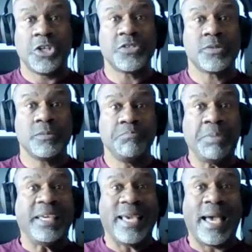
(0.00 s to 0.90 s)
are
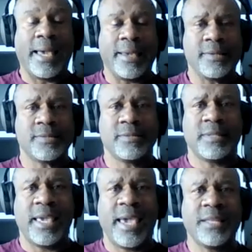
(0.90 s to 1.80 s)
just big
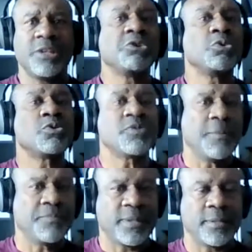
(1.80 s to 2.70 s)
guys. They had to do
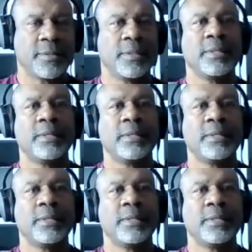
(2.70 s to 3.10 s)
something. Mm-hmm.